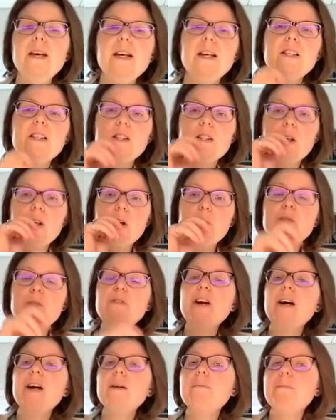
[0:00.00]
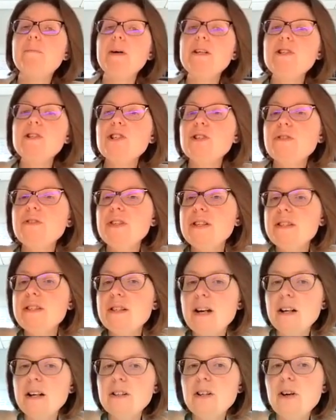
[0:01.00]
And so we've got a bunch of these
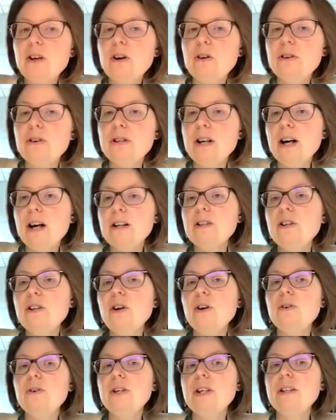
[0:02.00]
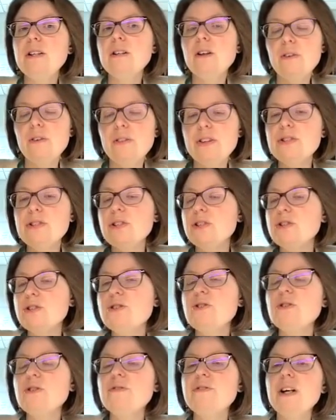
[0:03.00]
non-coding or these
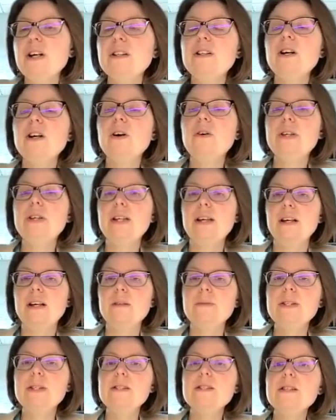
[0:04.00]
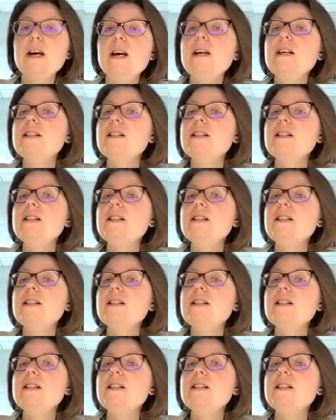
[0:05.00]
conserved non-coding elements